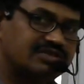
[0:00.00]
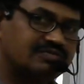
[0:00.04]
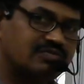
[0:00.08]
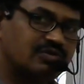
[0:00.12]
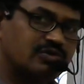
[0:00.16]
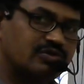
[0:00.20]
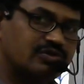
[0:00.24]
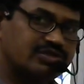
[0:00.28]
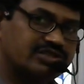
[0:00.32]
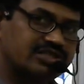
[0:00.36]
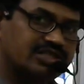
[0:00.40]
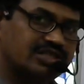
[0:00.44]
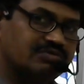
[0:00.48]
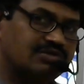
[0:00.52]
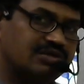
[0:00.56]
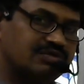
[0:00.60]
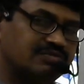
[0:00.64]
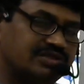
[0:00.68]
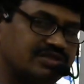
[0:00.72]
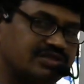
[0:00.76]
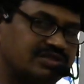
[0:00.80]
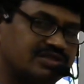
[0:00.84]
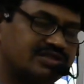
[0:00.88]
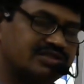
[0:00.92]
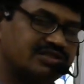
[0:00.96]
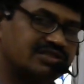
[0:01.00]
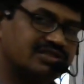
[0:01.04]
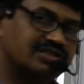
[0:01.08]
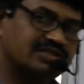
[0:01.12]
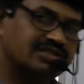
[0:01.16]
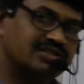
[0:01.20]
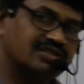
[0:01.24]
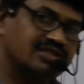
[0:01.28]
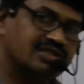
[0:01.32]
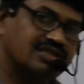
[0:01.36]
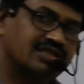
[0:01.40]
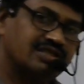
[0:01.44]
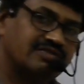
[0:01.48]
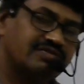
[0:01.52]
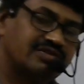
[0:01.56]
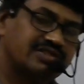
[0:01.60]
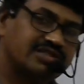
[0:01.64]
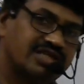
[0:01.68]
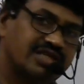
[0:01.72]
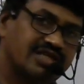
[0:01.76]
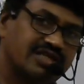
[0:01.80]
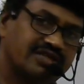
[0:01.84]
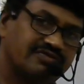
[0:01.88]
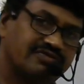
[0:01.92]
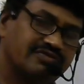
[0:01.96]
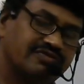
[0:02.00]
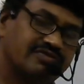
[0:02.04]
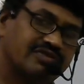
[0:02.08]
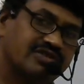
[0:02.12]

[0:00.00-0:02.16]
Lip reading: more stable means which have